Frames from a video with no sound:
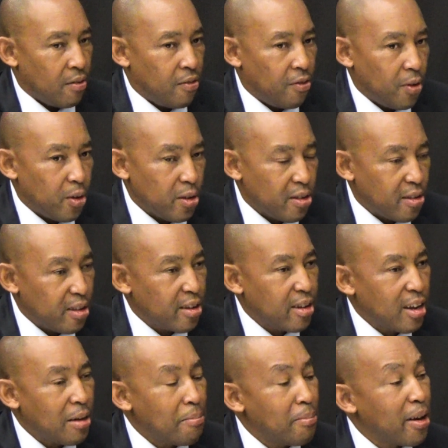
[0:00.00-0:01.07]
For seed
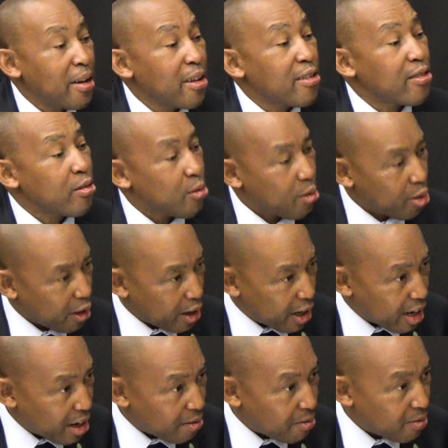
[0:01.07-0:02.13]
companies to
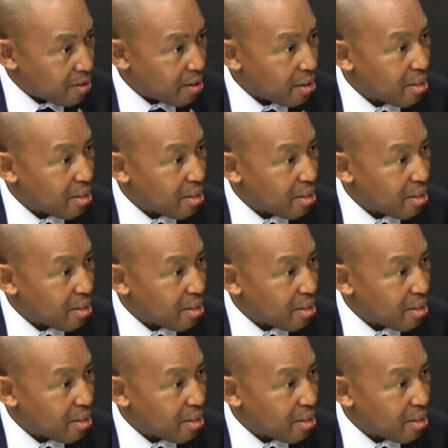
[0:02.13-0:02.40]
thrive,